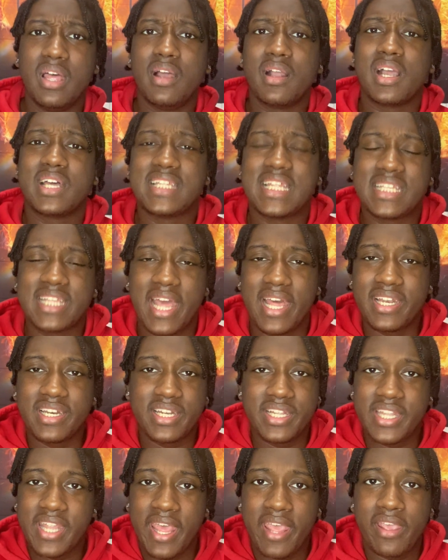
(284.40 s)
Because at the end of
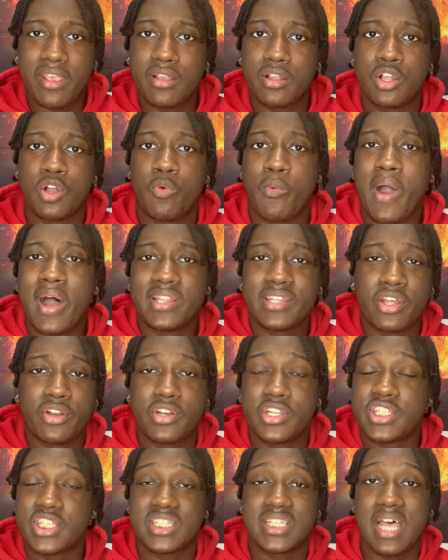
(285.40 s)
the day, Kawhi Leonard
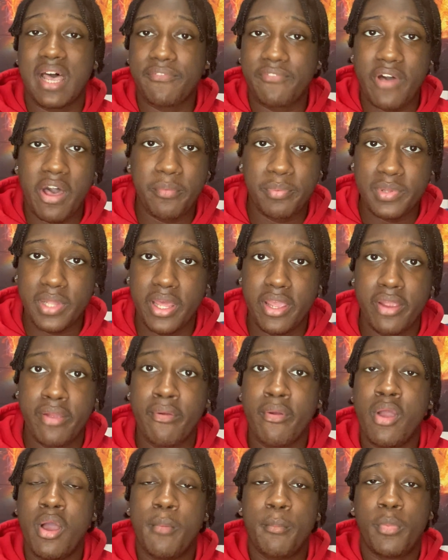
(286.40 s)
is a top five player.
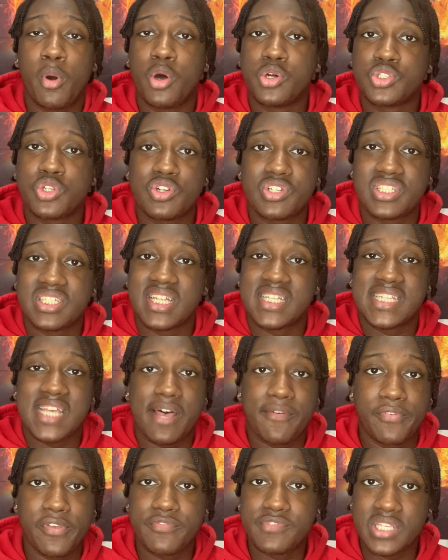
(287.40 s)
Paul George is a
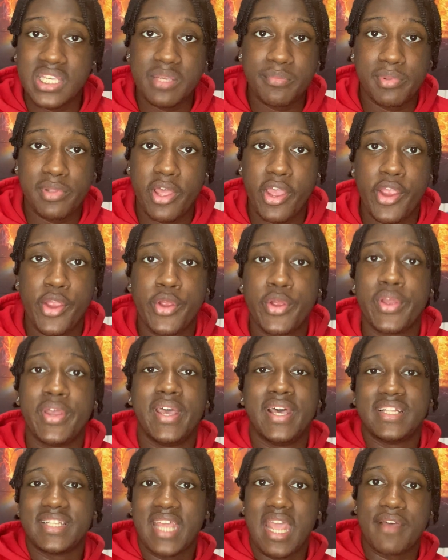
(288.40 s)
top 15 player.
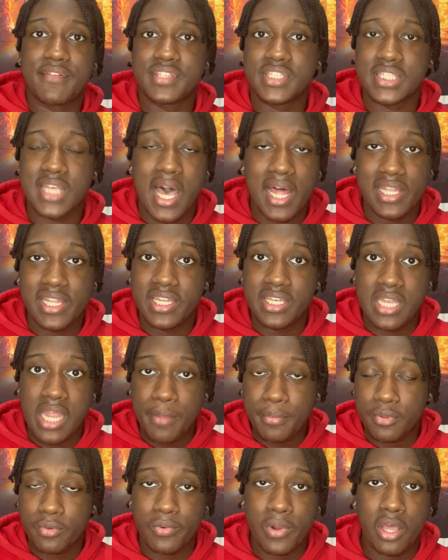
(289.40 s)
They have solid
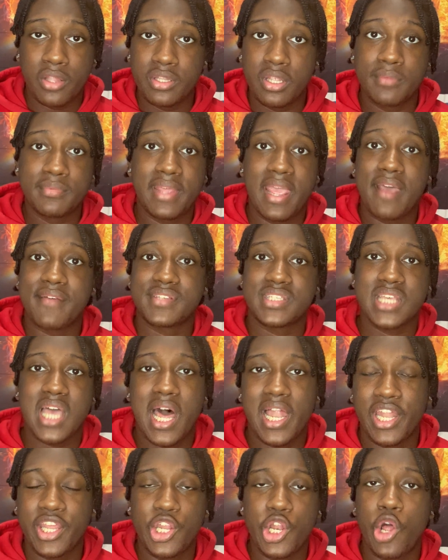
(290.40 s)
depth around them. They have
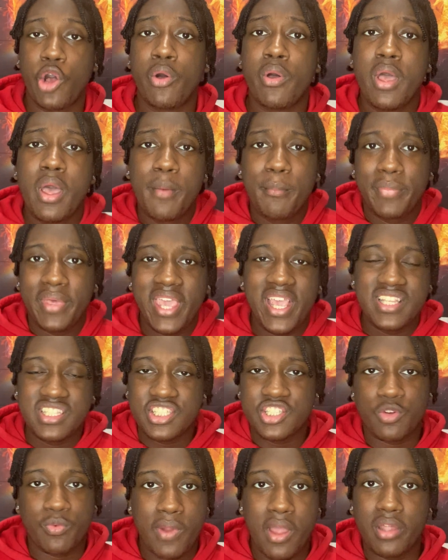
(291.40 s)
solid, you know,
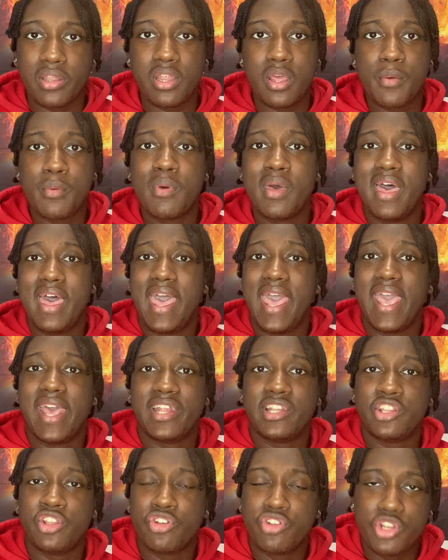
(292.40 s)
pieces around them.
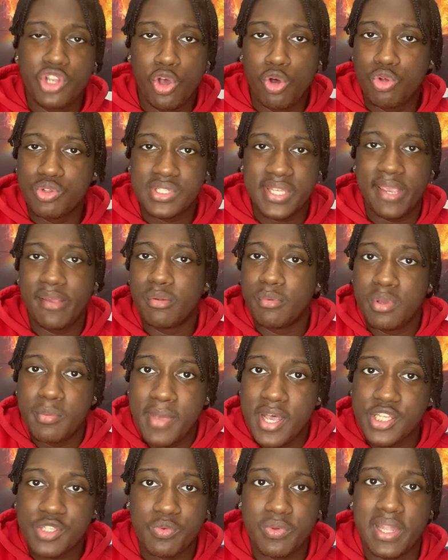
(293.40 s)
And they're no team to be
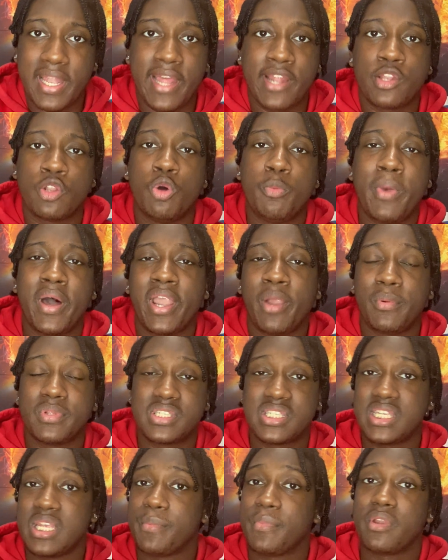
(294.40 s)
messed with. Like, nobody wants
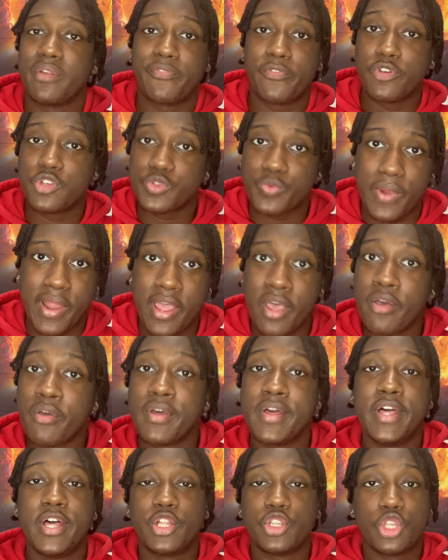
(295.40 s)
to see them in the first round.
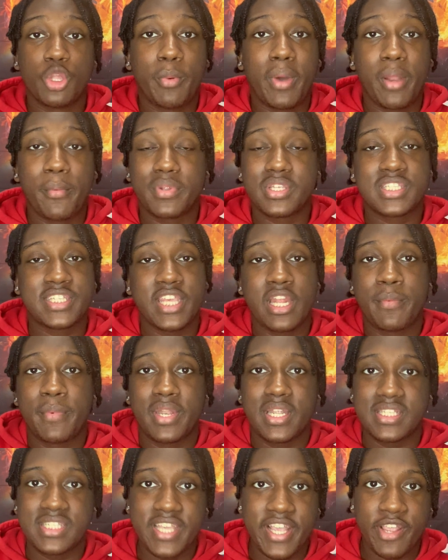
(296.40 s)
Nobody wants to see them in
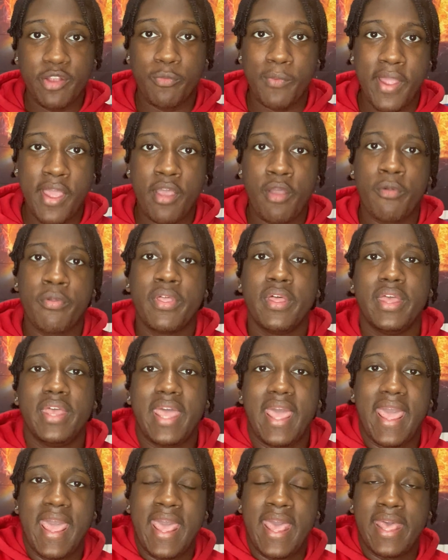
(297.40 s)
the second round.
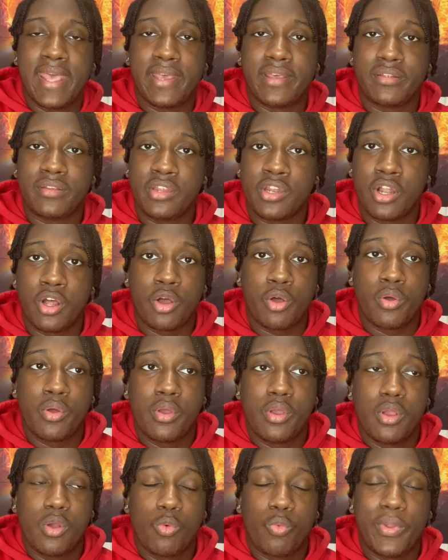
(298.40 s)
And, you know,
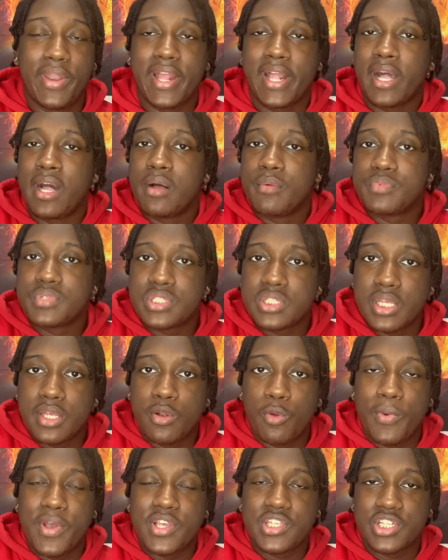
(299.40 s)
when it comes to the
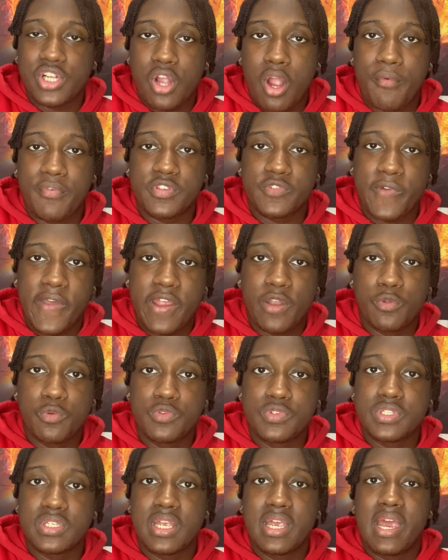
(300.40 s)
Western Conference
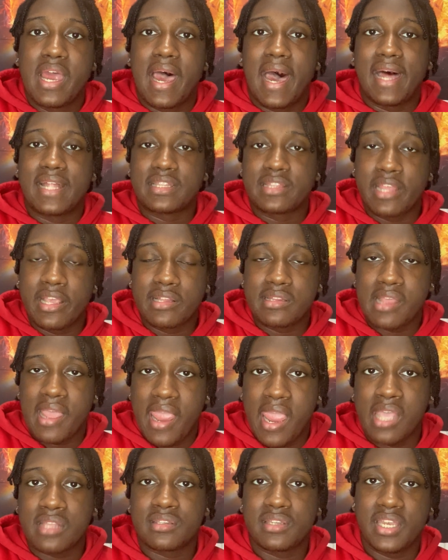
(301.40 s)
Finals, I think that
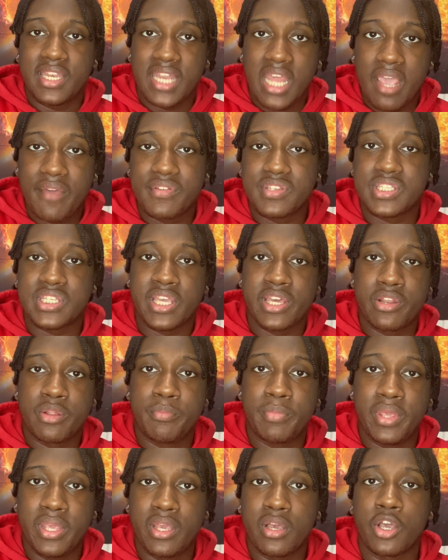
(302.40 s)
Anthony Davis is going to
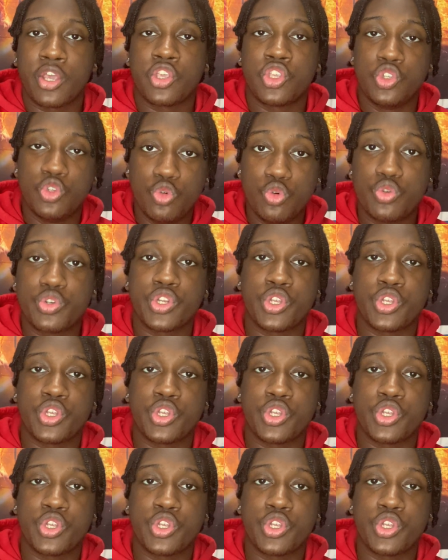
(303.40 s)
be a huge,